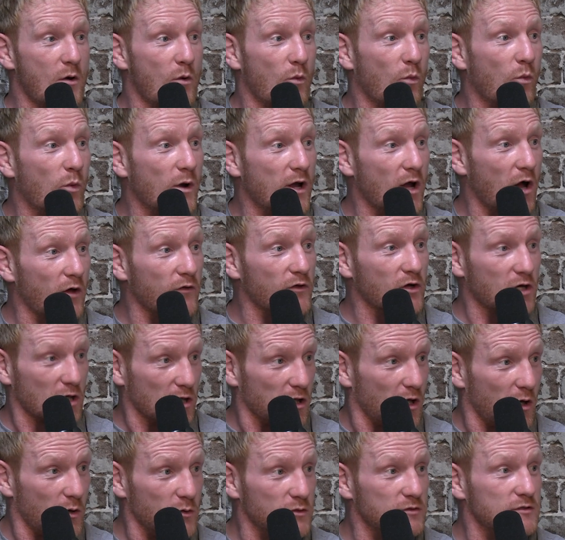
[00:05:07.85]
We are the
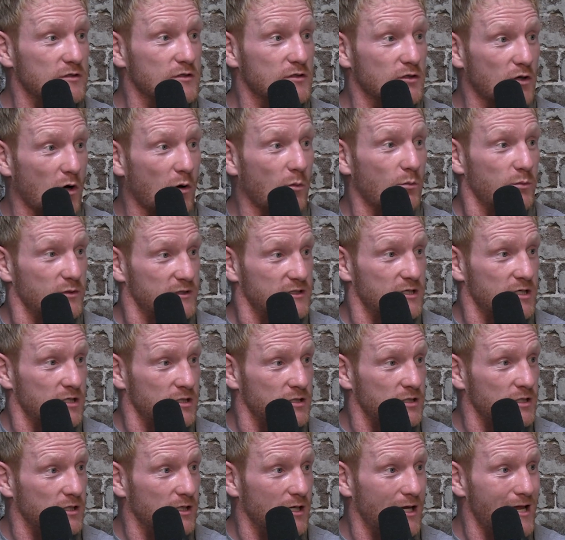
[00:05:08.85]
closest
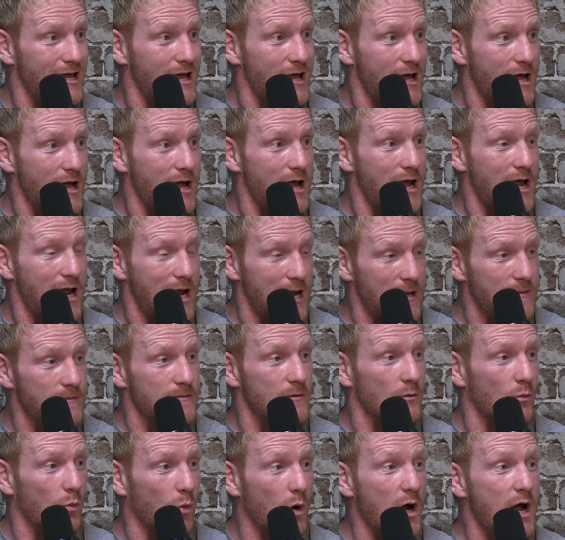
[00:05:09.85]
competition in
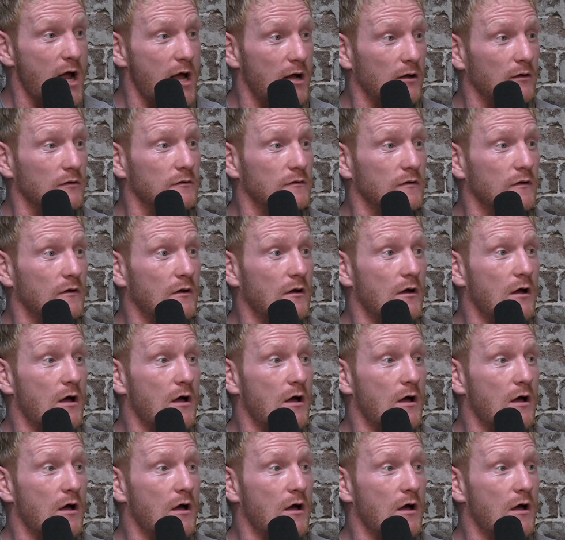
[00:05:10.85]
the world